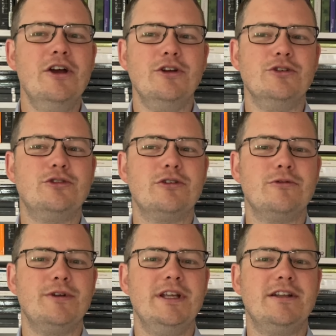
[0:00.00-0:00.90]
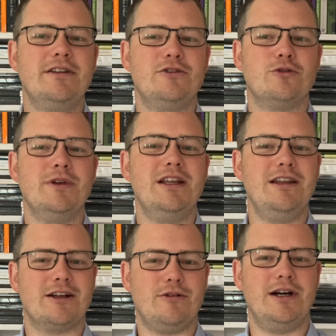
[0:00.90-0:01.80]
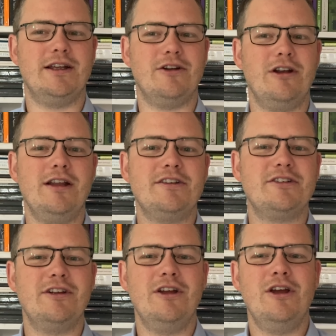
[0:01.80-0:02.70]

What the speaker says: You shouldn't read to merely acquire knowledge,